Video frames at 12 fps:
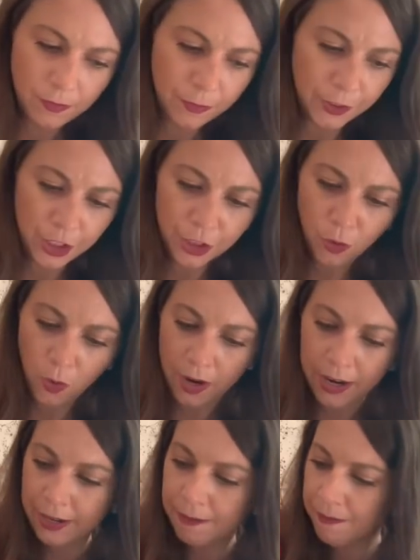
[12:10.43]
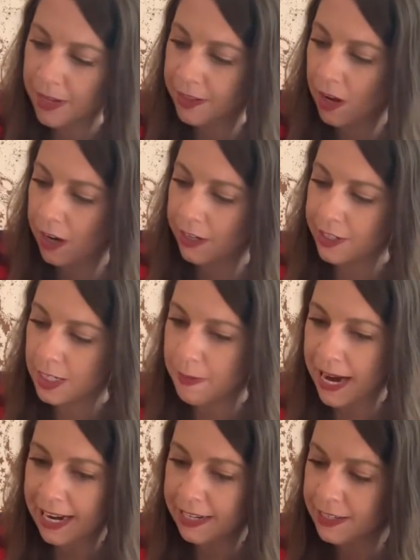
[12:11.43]
For sure, in the heart
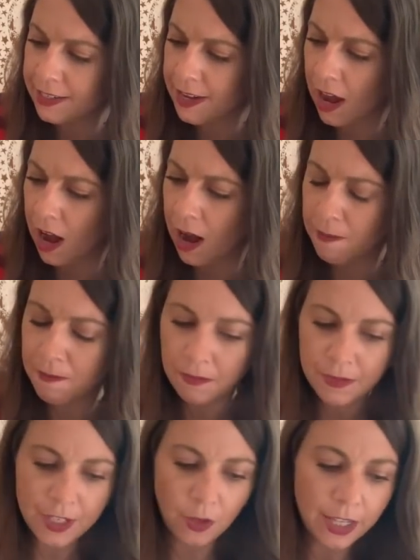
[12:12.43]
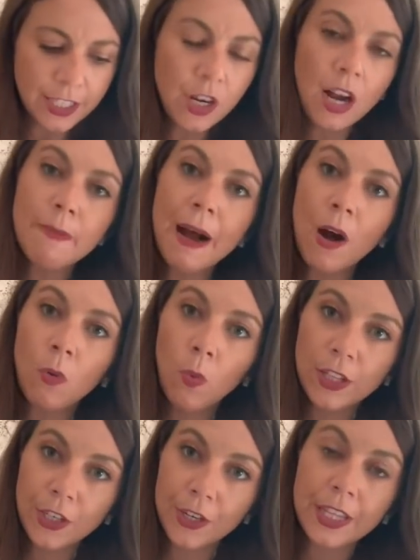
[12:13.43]
space. So let's talk about
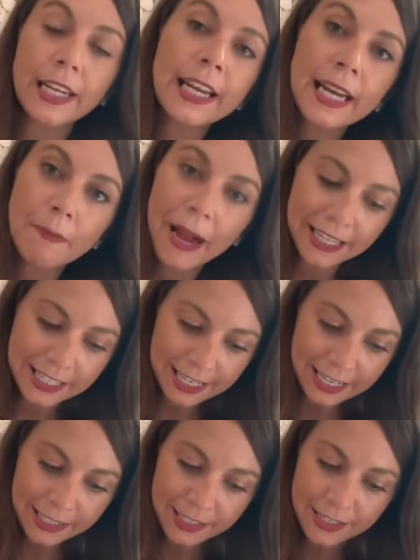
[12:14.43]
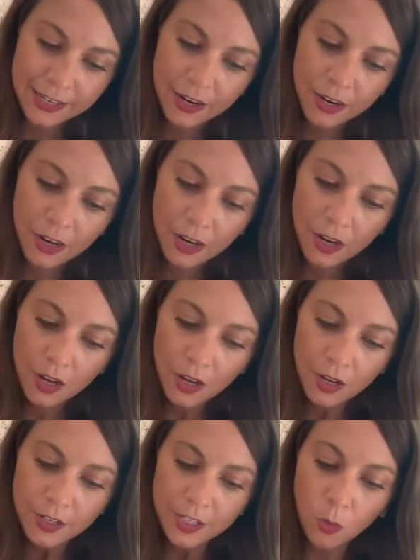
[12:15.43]
what they're thinking, Pisces.
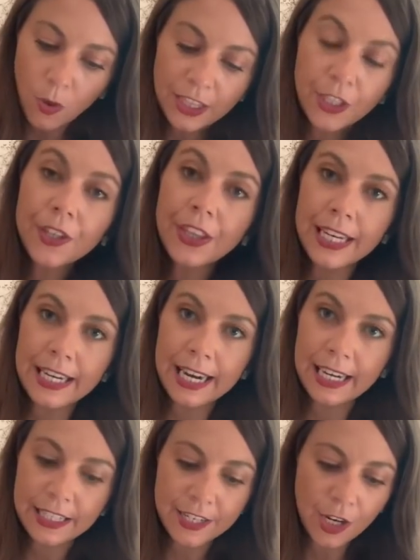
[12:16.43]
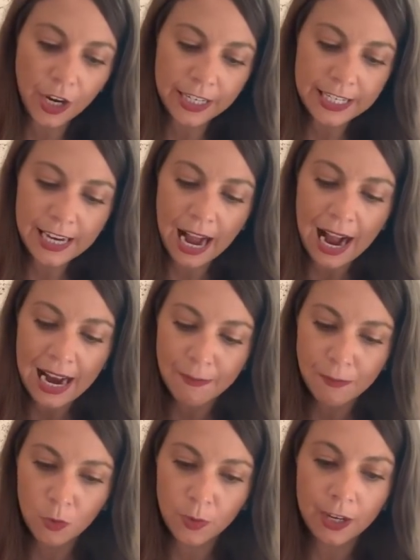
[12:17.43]
So what they're thinking at this current
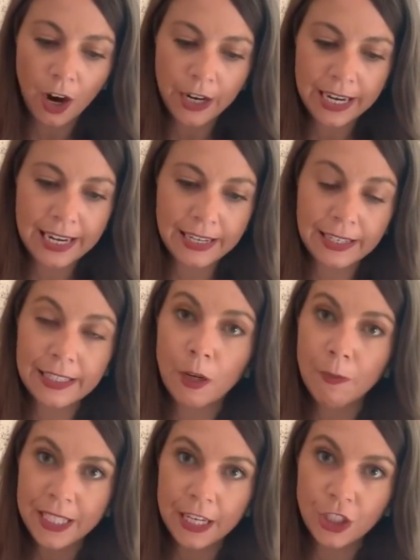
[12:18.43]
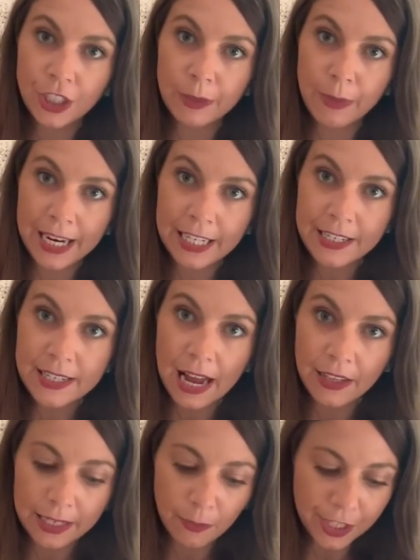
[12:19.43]
time regarding, potentially
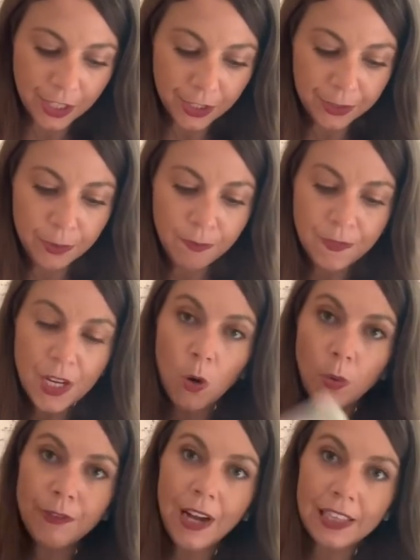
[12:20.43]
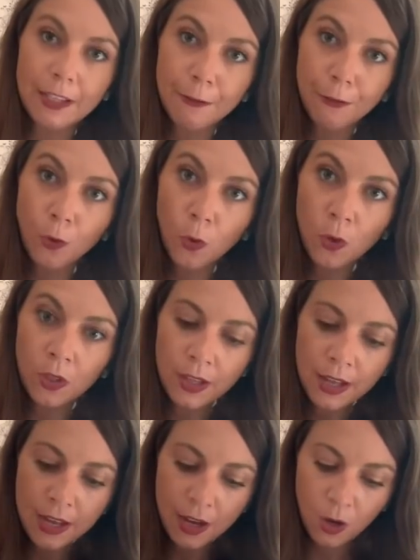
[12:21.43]
reconciling with you. We've got the
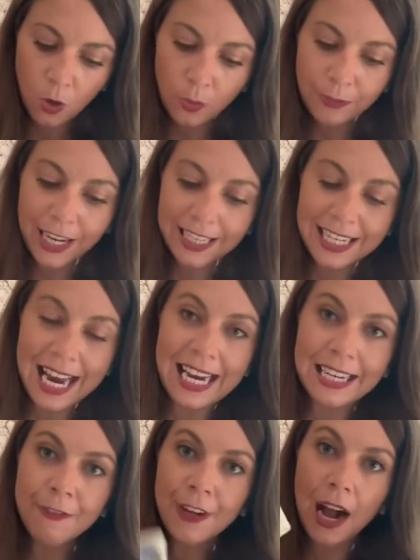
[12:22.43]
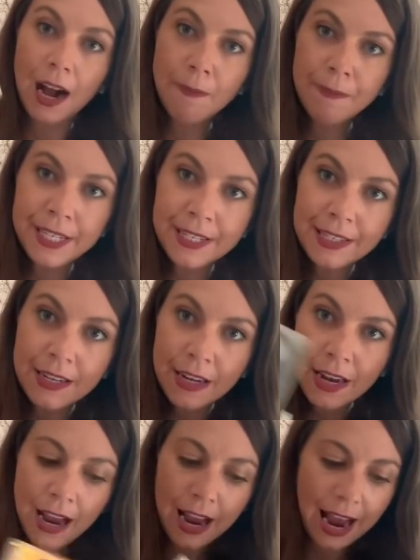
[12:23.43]
Fool, we've got the Eight of Cups,
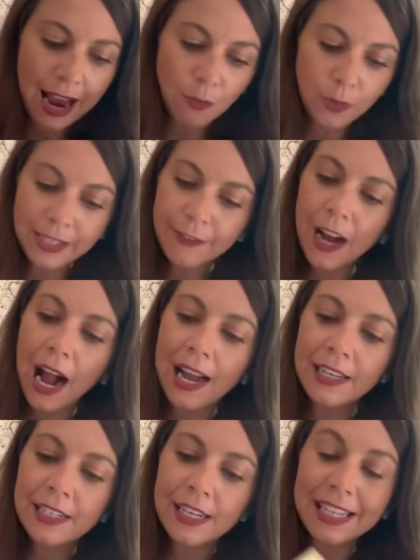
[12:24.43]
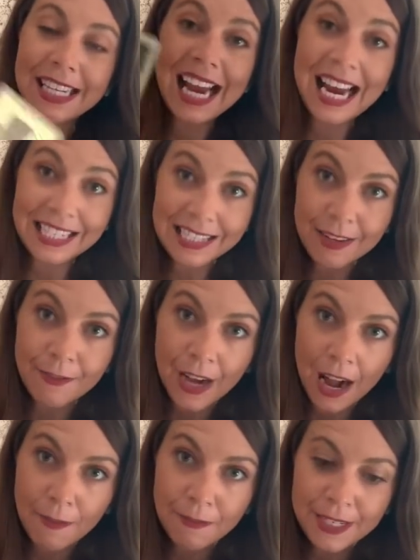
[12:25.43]
and we have got the Ace of
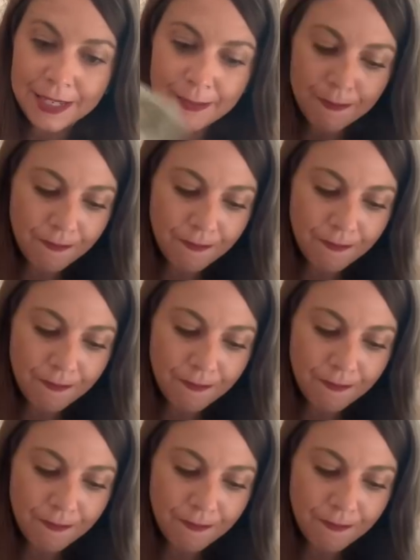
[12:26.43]
Cups.